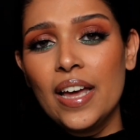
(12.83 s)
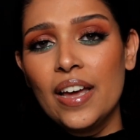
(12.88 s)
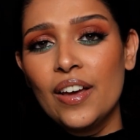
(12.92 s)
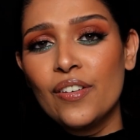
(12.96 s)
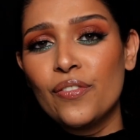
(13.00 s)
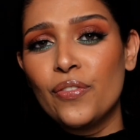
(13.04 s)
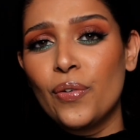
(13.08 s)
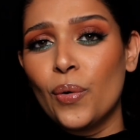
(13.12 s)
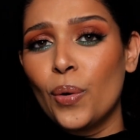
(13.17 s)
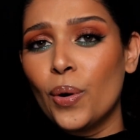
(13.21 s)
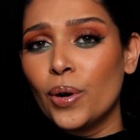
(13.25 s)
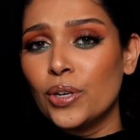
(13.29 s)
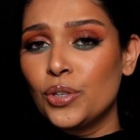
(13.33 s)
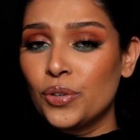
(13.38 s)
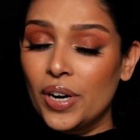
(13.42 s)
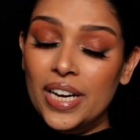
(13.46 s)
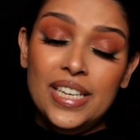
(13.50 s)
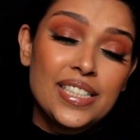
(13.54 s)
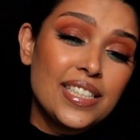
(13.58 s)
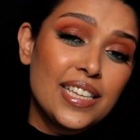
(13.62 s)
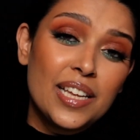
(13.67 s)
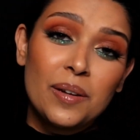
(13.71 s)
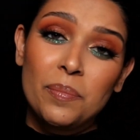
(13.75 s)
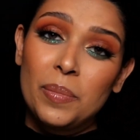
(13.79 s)
for dry
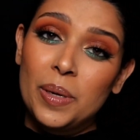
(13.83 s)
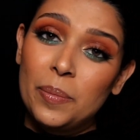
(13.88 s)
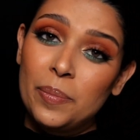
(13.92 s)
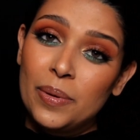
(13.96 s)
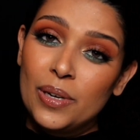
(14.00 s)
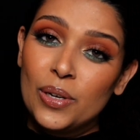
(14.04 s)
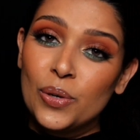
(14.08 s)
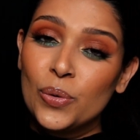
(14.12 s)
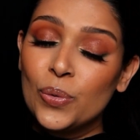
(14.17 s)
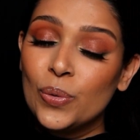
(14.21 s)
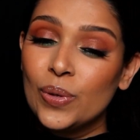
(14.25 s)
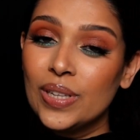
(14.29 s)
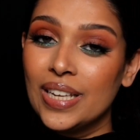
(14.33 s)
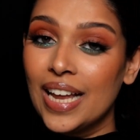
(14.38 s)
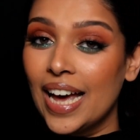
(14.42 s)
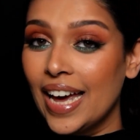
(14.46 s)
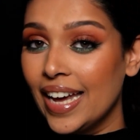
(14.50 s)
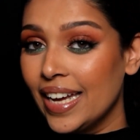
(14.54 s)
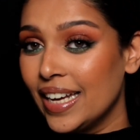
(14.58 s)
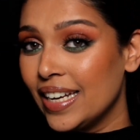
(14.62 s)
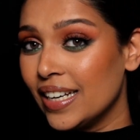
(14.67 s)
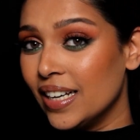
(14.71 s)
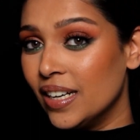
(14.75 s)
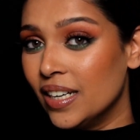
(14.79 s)
skin people who
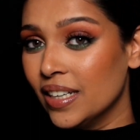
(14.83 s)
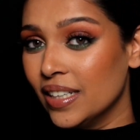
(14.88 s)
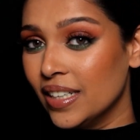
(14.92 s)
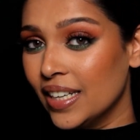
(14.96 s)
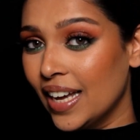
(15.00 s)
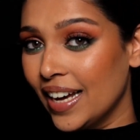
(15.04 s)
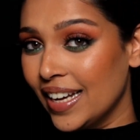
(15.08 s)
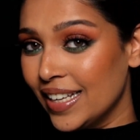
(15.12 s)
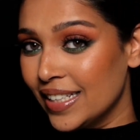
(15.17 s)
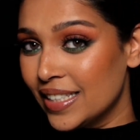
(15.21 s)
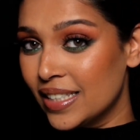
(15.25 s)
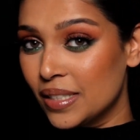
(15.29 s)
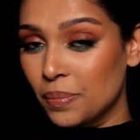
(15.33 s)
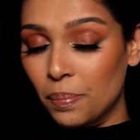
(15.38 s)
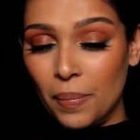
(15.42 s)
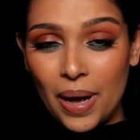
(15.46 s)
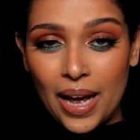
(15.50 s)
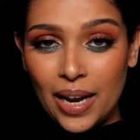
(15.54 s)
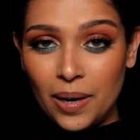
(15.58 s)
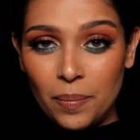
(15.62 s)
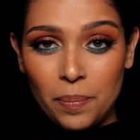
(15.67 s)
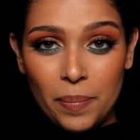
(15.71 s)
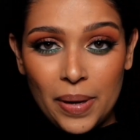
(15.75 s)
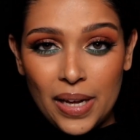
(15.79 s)
like a nice
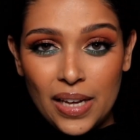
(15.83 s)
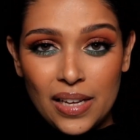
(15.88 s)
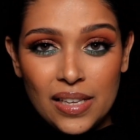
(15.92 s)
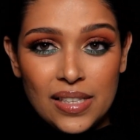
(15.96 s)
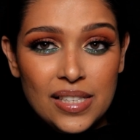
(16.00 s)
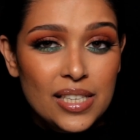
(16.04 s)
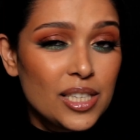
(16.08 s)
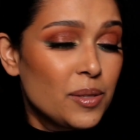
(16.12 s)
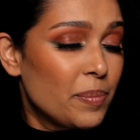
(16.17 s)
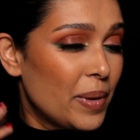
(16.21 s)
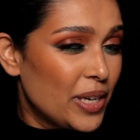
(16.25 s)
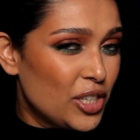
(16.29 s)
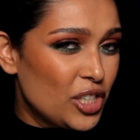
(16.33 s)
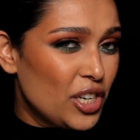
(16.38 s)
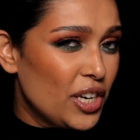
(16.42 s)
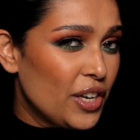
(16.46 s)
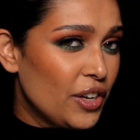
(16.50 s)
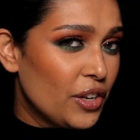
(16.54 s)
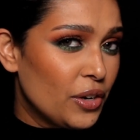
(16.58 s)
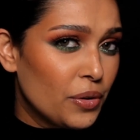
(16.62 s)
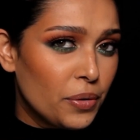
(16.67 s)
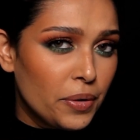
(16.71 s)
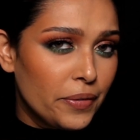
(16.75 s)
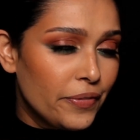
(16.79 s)
matte base, especially
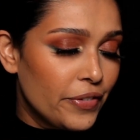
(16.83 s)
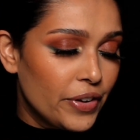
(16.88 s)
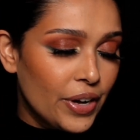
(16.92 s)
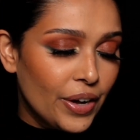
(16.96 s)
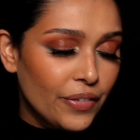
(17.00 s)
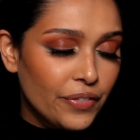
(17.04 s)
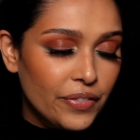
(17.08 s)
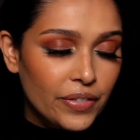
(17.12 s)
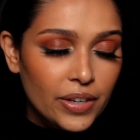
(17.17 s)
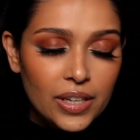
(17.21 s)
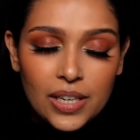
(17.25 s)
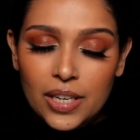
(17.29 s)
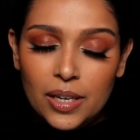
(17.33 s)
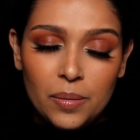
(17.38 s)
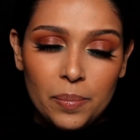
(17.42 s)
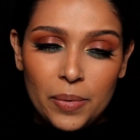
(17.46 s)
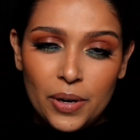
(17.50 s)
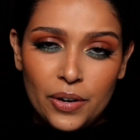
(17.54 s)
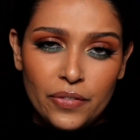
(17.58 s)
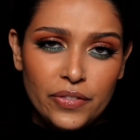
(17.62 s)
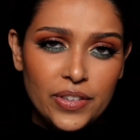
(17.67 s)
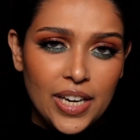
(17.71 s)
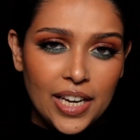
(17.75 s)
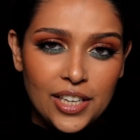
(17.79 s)
if you have a little bit
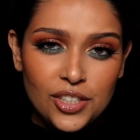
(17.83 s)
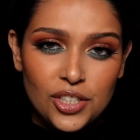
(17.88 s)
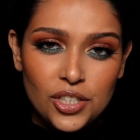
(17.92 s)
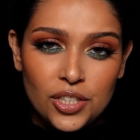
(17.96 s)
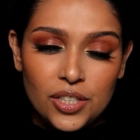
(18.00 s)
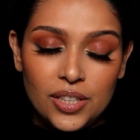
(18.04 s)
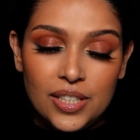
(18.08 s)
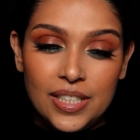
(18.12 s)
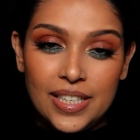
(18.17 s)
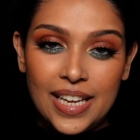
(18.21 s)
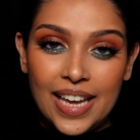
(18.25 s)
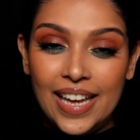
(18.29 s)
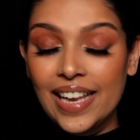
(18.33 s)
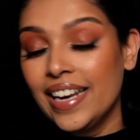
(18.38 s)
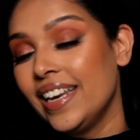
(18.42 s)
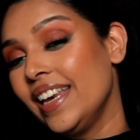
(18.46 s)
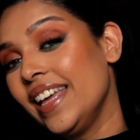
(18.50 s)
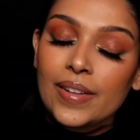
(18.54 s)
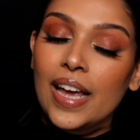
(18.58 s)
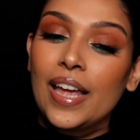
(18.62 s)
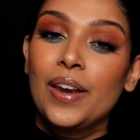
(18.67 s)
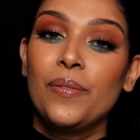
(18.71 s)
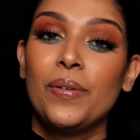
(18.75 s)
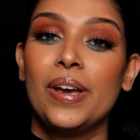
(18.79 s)
of textured skin.
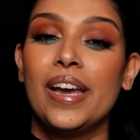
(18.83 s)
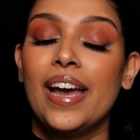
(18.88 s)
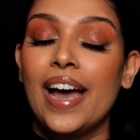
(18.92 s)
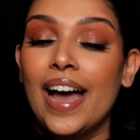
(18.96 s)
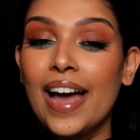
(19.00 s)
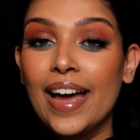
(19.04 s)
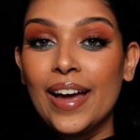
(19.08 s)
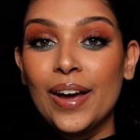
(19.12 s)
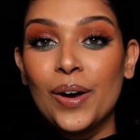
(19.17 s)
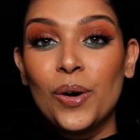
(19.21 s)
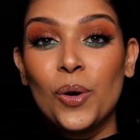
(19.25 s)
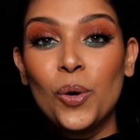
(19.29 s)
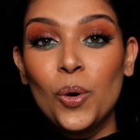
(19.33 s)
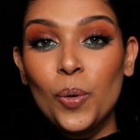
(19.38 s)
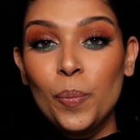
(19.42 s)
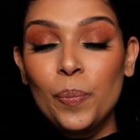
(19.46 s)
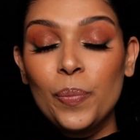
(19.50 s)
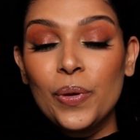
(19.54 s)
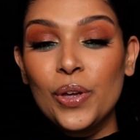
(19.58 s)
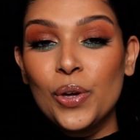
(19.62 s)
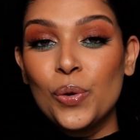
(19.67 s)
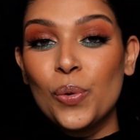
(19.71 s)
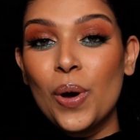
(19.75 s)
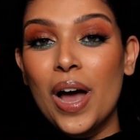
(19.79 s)
Anyway, I hope
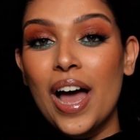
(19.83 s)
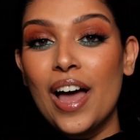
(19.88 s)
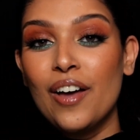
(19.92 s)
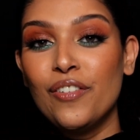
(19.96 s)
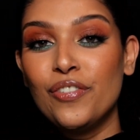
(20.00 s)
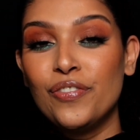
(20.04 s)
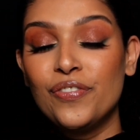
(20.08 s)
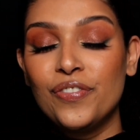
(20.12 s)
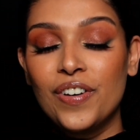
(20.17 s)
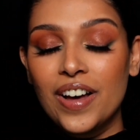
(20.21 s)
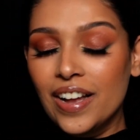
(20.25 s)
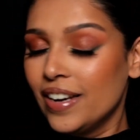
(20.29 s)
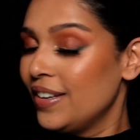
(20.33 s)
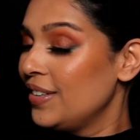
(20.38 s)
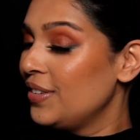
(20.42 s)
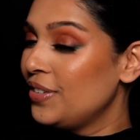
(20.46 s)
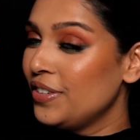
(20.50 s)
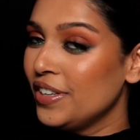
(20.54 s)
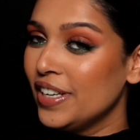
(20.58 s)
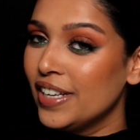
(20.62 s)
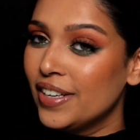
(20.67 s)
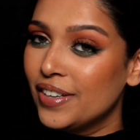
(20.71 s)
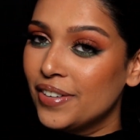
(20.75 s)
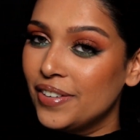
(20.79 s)
you have fun
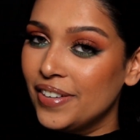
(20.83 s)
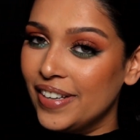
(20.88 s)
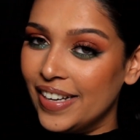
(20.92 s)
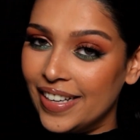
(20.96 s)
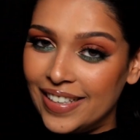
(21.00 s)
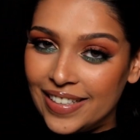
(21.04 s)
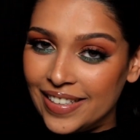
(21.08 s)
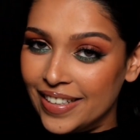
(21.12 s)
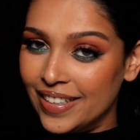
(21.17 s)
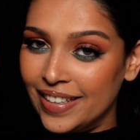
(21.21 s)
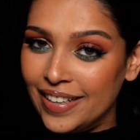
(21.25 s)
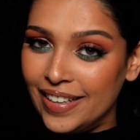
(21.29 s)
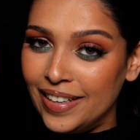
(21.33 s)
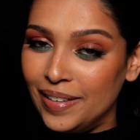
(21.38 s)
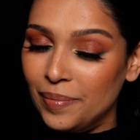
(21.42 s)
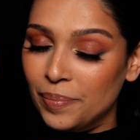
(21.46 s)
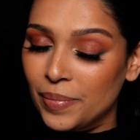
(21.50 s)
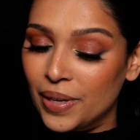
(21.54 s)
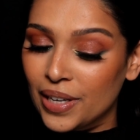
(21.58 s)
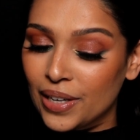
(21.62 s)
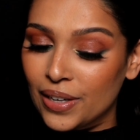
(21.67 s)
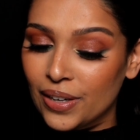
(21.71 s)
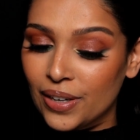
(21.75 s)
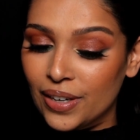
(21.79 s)
recreating it
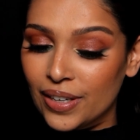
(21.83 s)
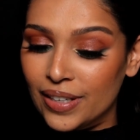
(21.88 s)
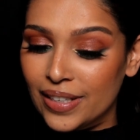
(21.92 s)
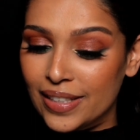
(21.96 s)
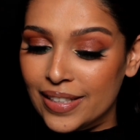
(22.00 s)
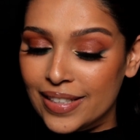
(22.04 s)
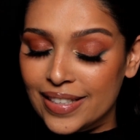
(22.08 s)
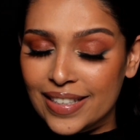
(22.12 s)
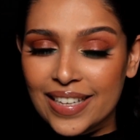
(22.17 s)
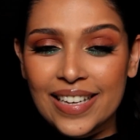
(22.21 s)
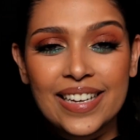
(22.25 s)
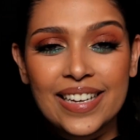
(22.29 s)
because